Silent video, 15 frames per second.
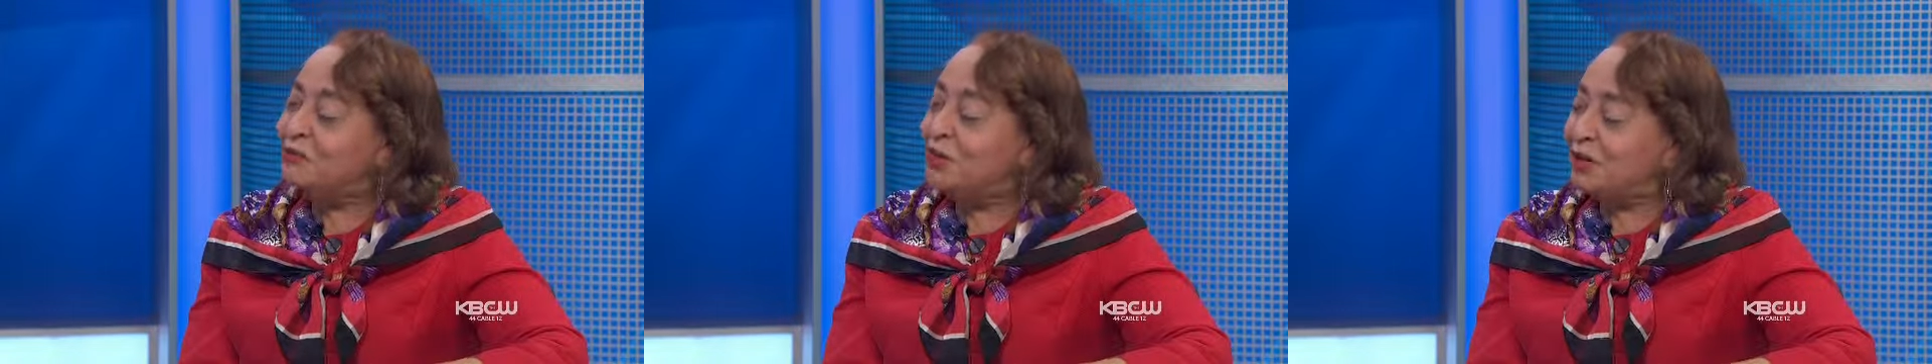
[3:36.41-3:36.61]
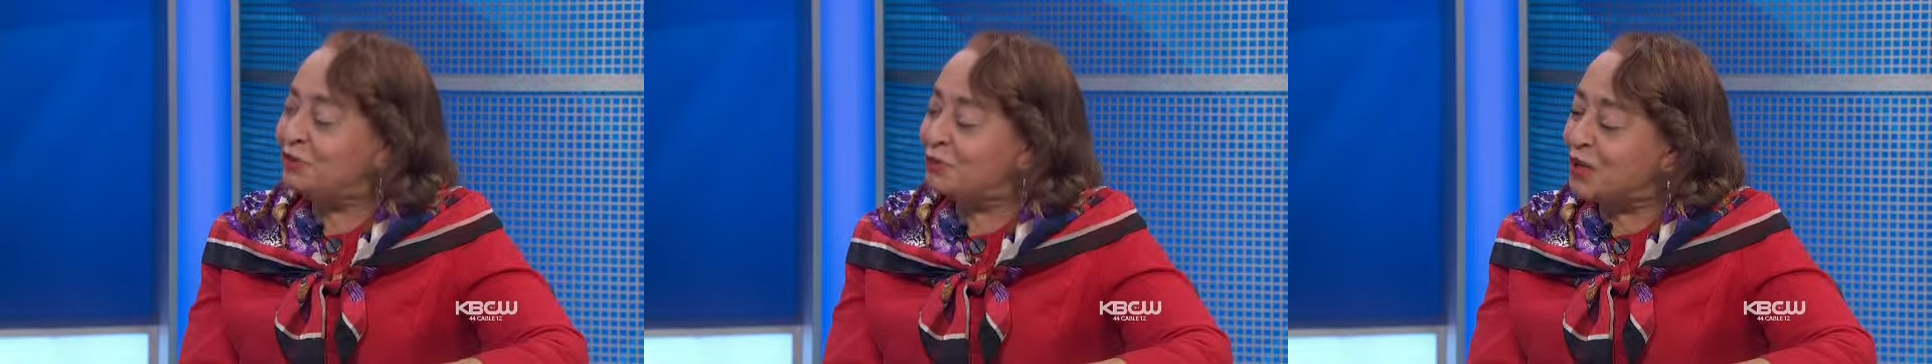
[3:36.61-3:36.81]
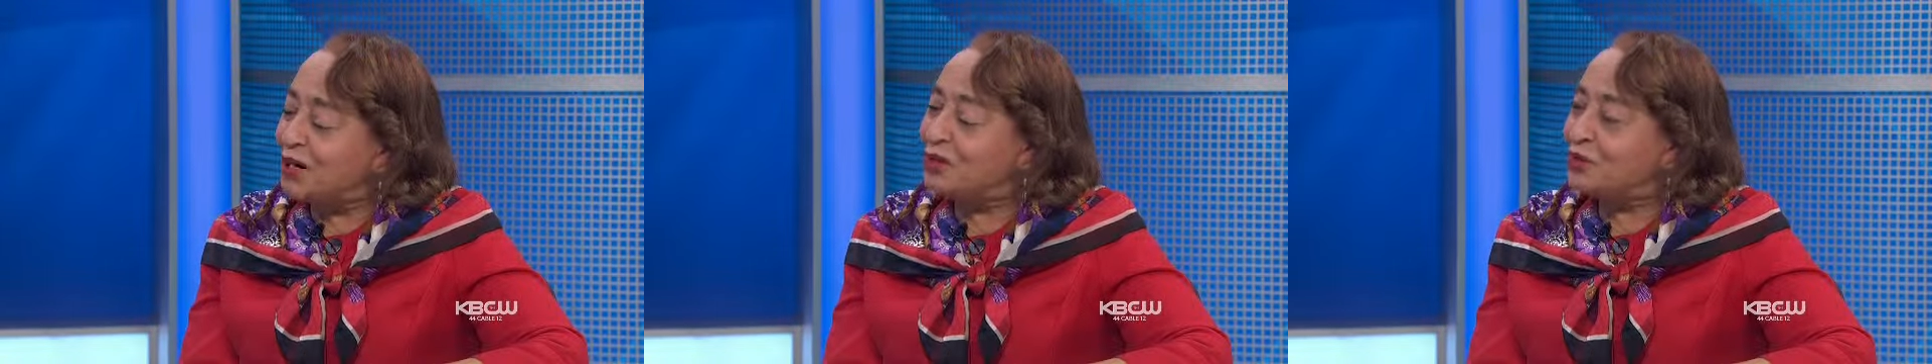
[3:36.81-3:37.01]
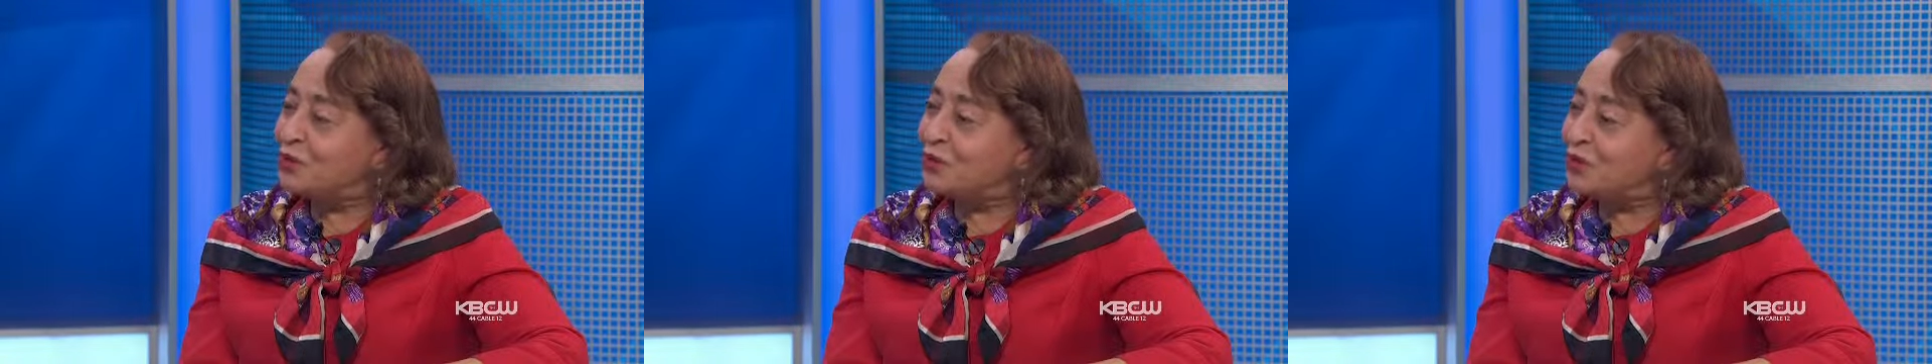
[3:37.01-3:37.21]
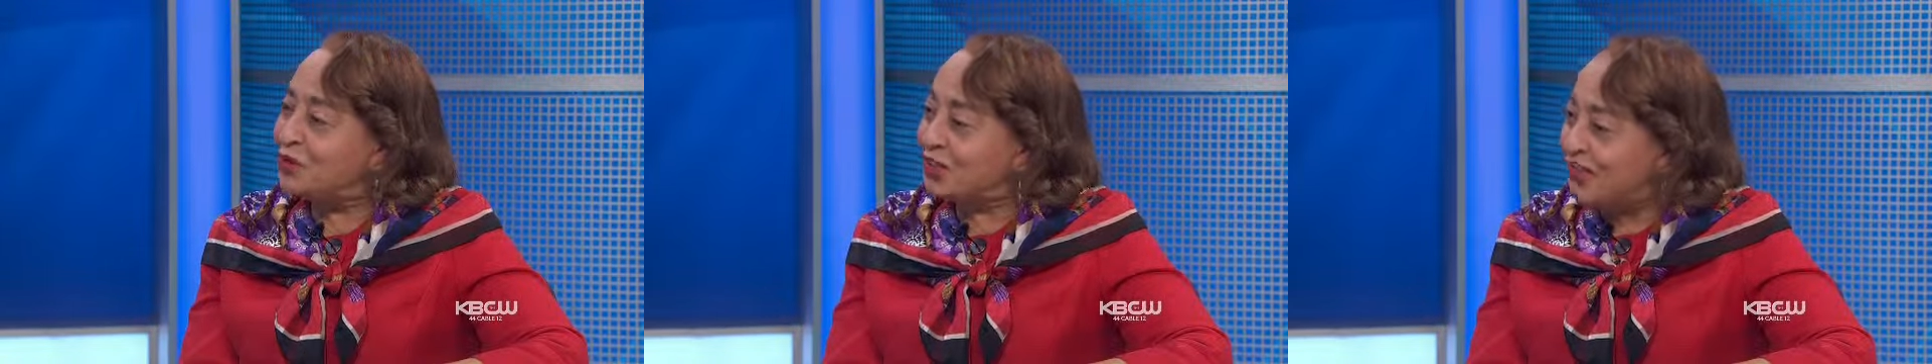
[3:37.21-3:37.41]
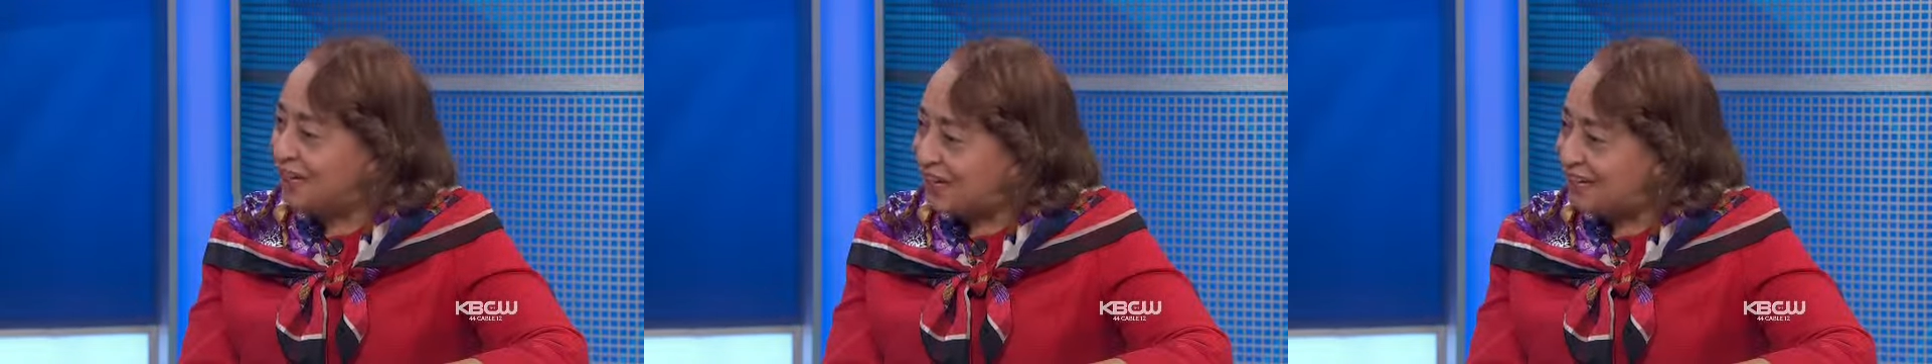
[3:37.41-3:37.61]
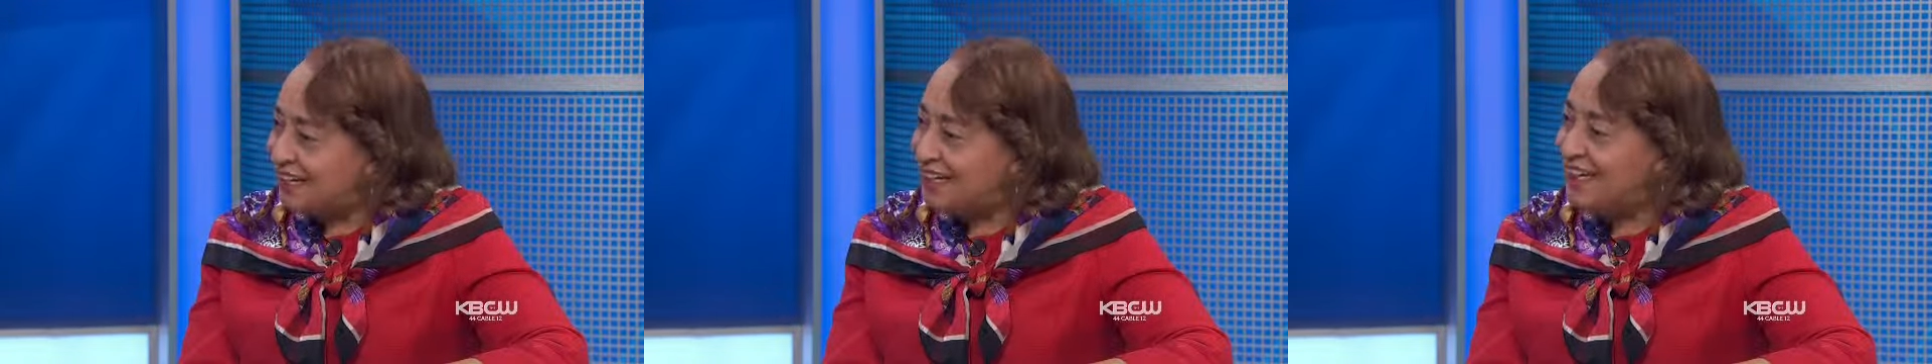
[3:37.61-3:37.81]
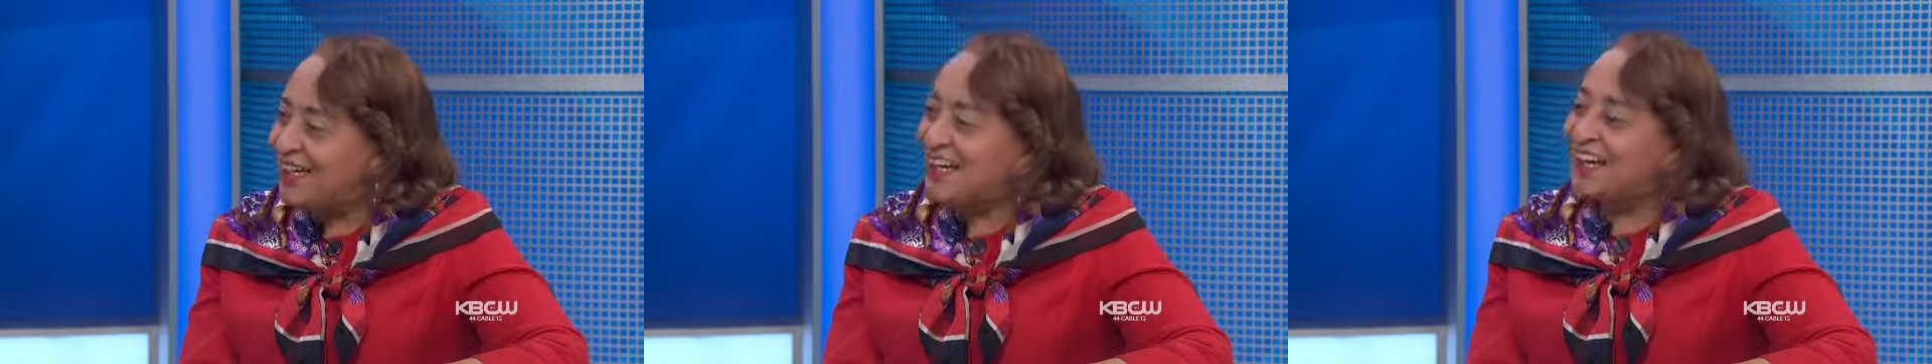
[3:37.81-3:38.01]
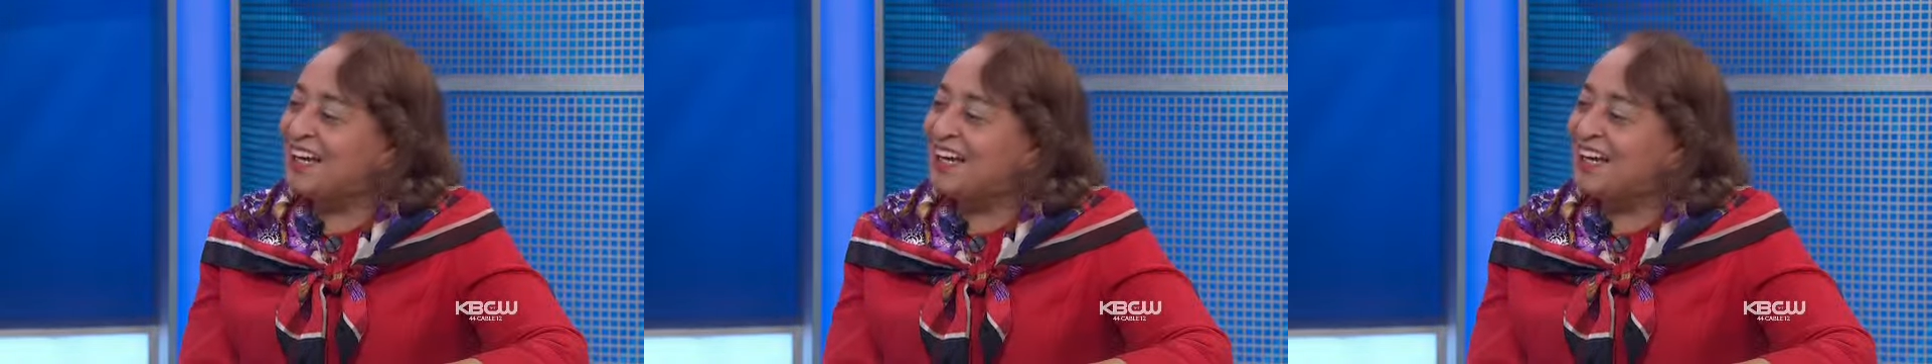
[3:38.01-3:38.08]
I met Martin Luther King.